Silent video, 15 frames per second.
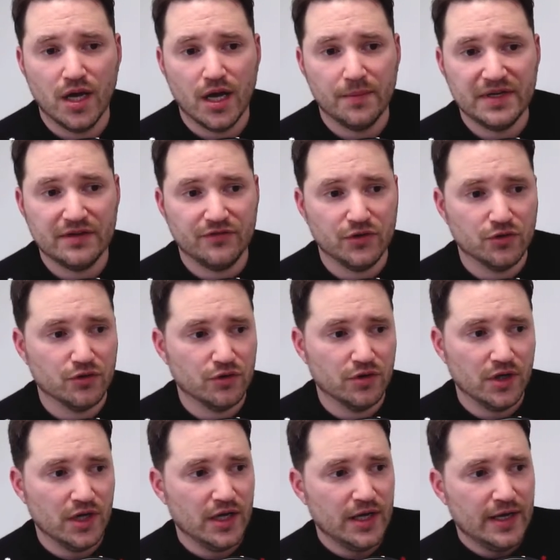I mean, if you
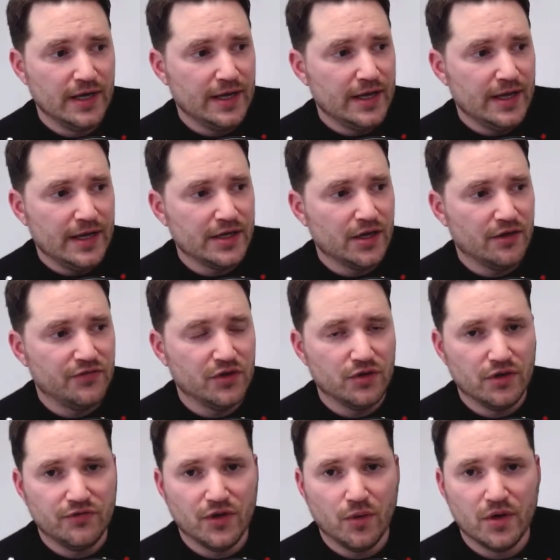
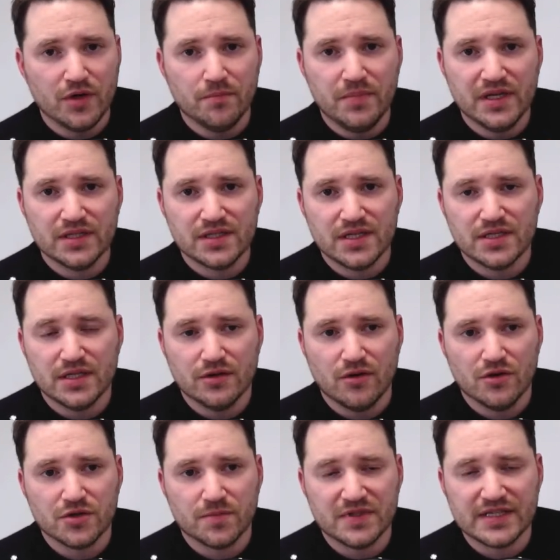own a business in the
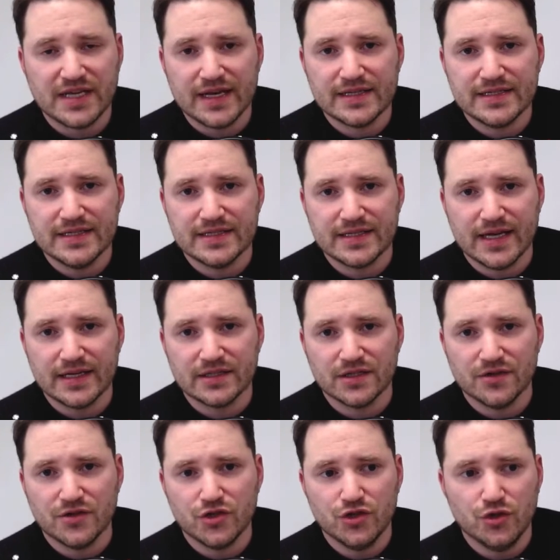hospitality sector,
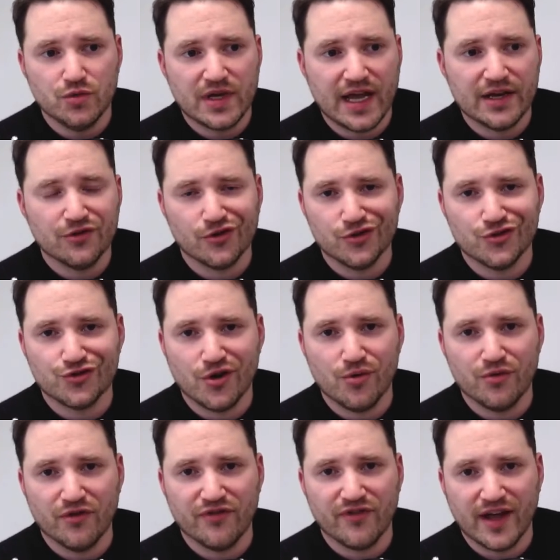then you cannot
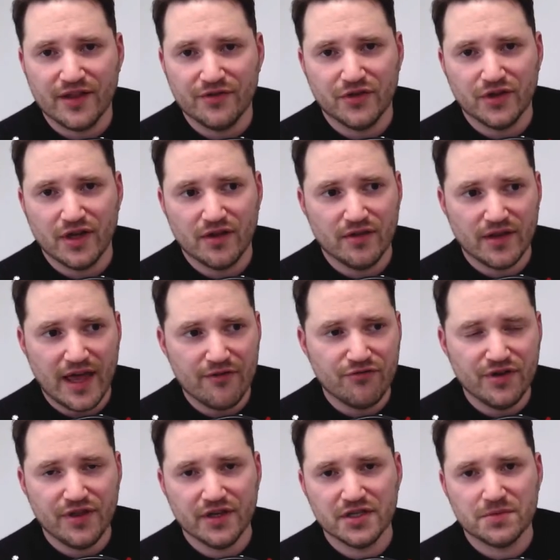control the fact that
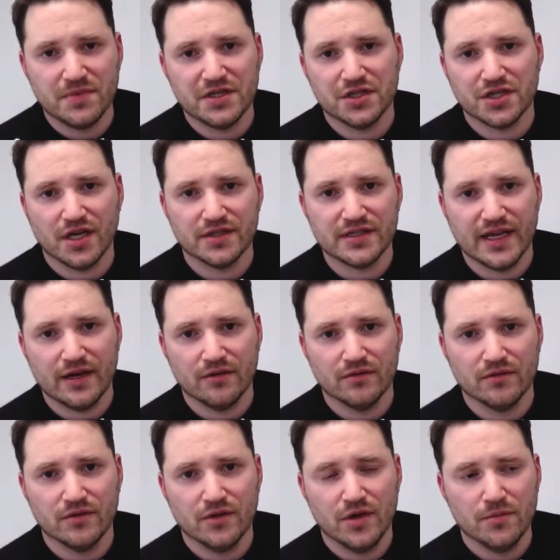everything has been shut down.
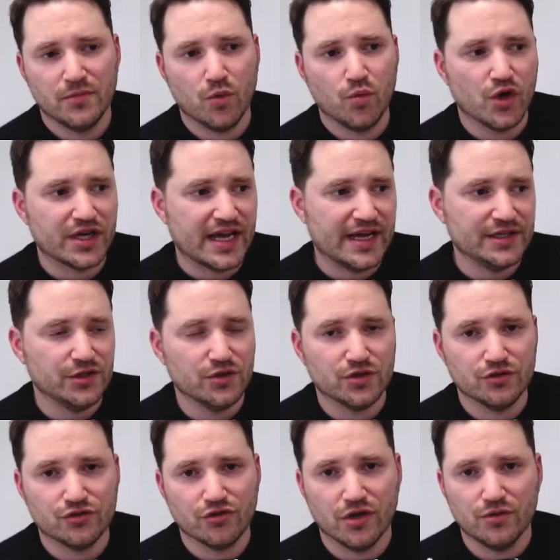But what can you
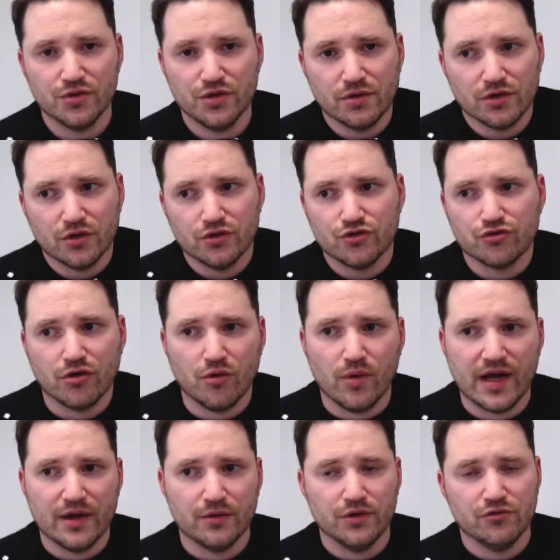control? You can control
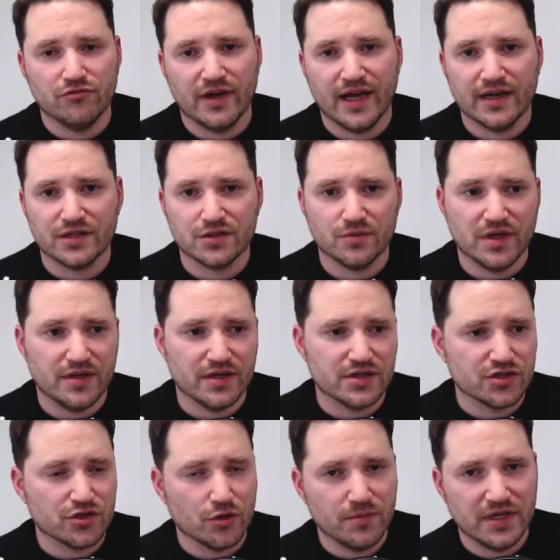how you react to it. There's
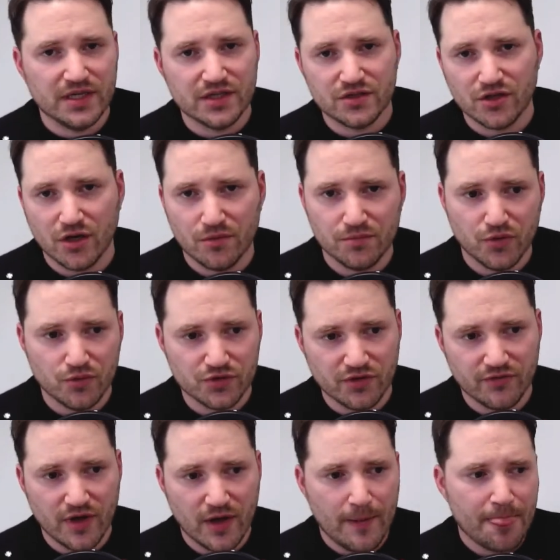so many examples
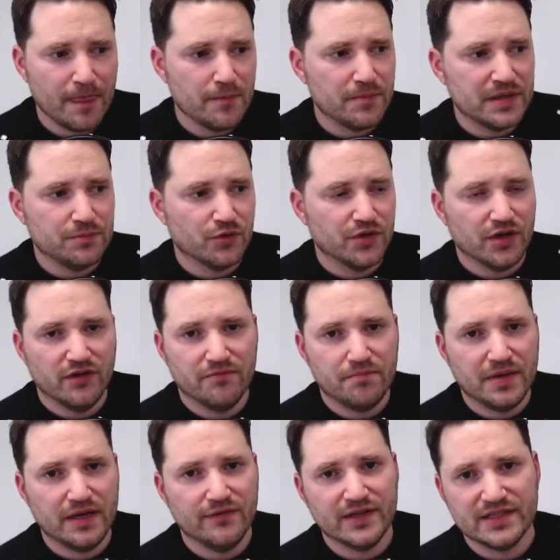of people that have
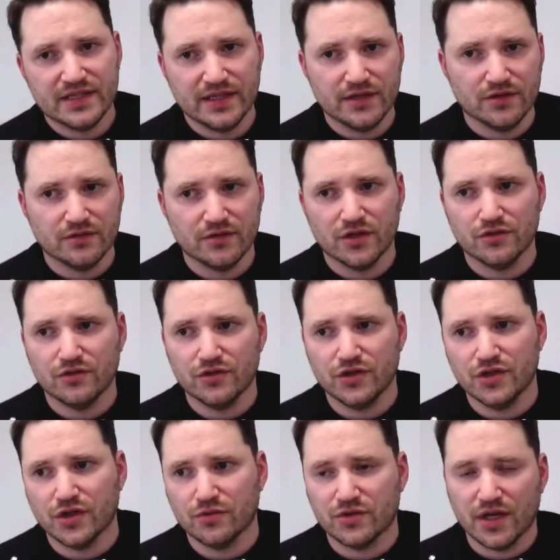pivoted and
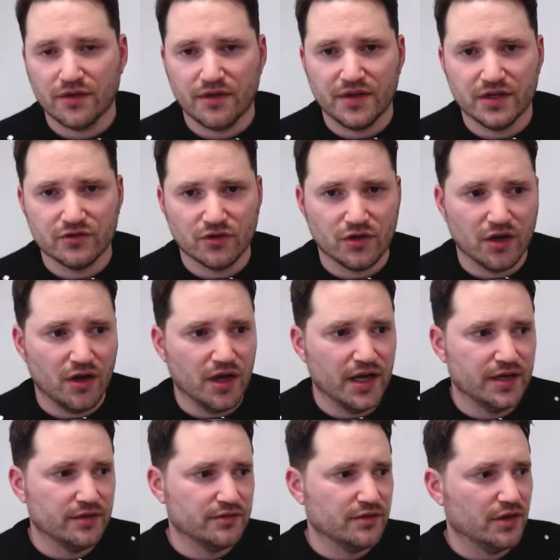done things
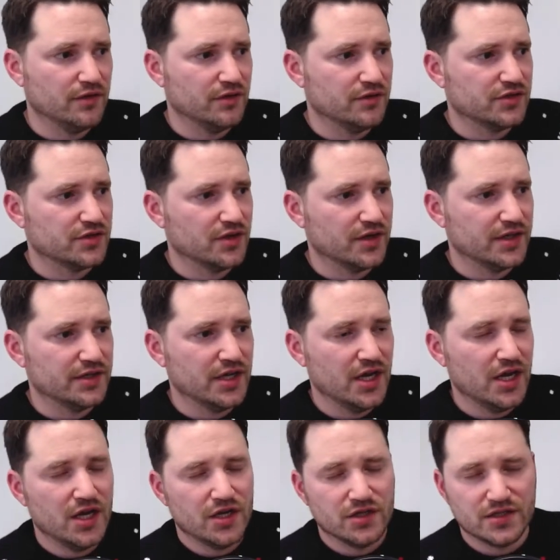online and started
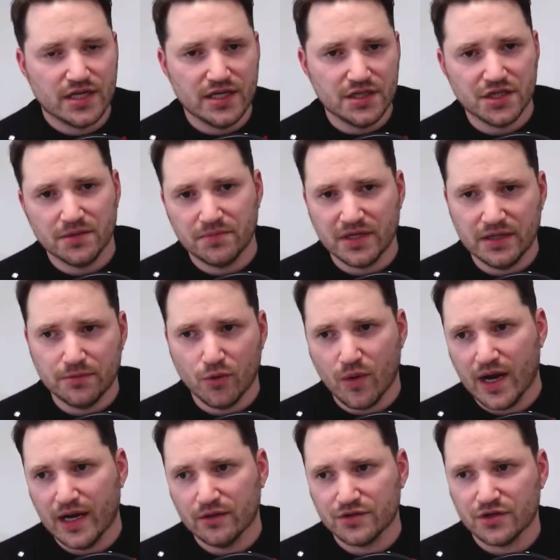teaching people
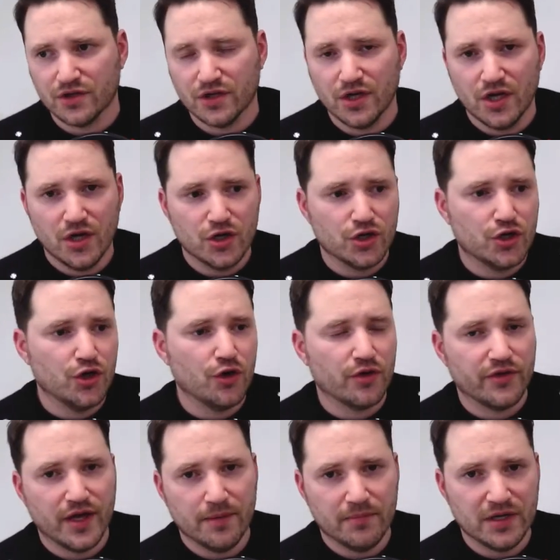how to cook
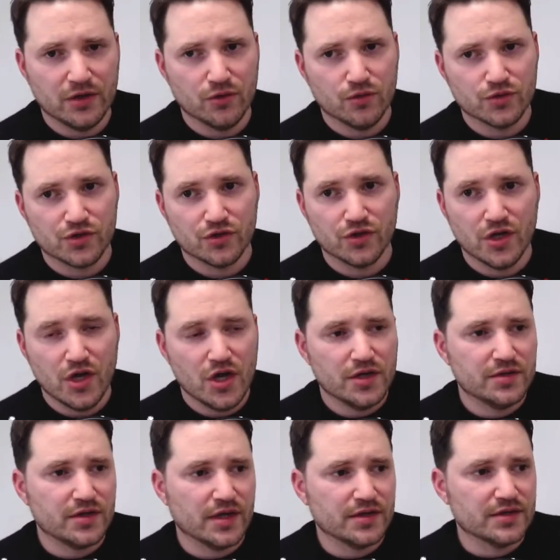their meals and
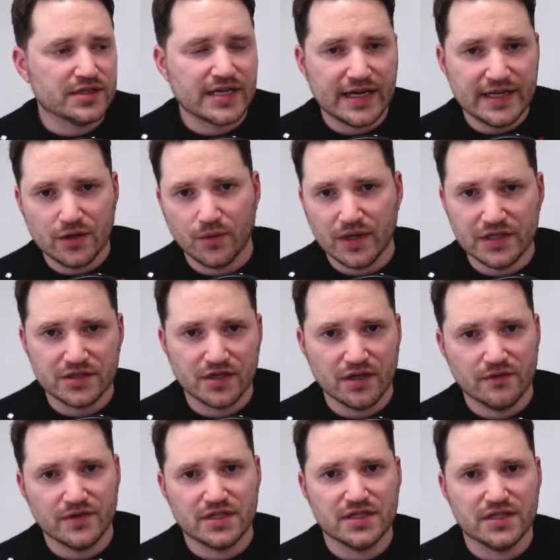done takeaway
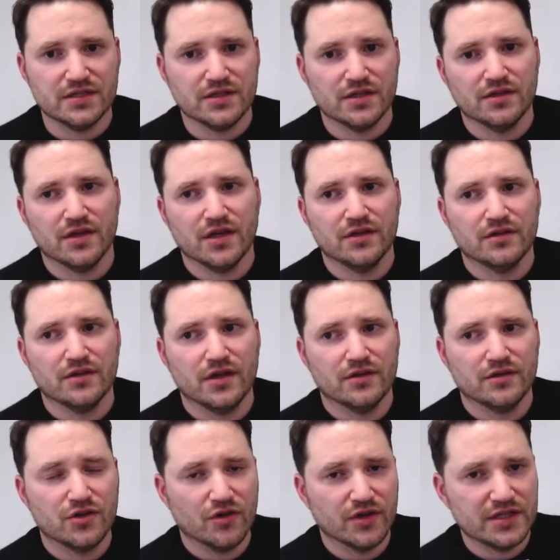services
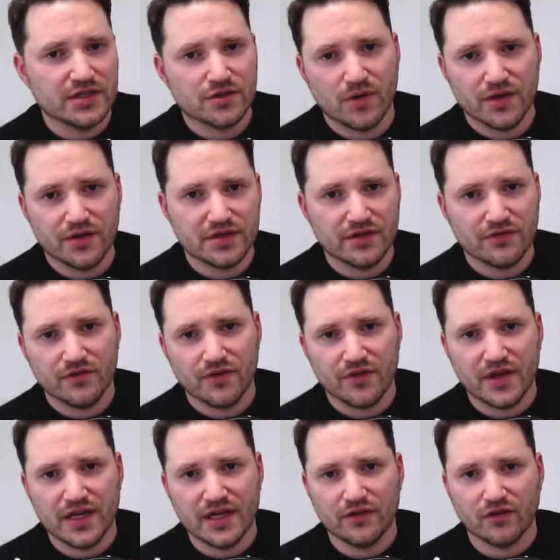and gone into other different
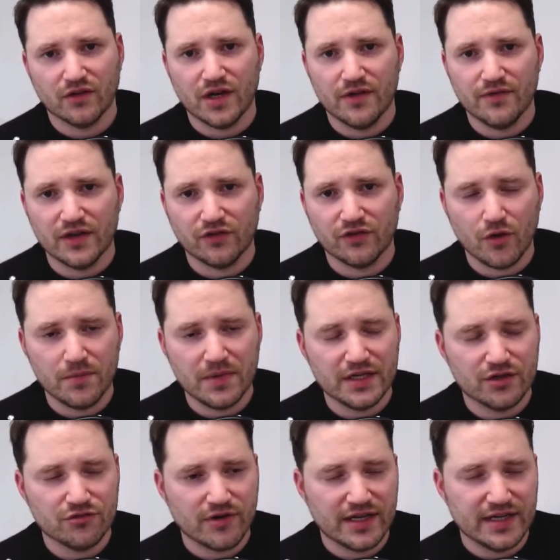things. And there's so many
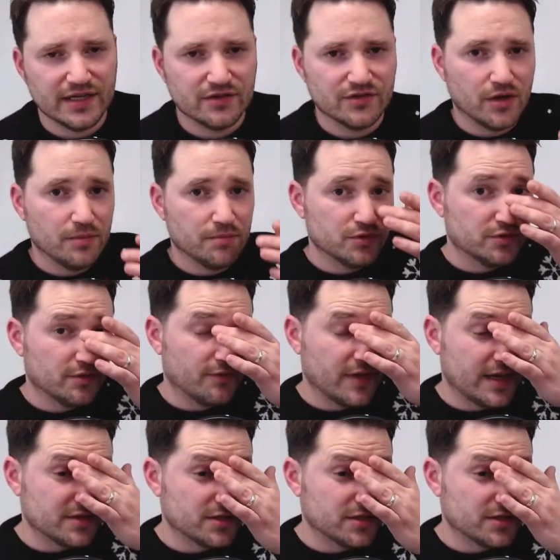great examples of that.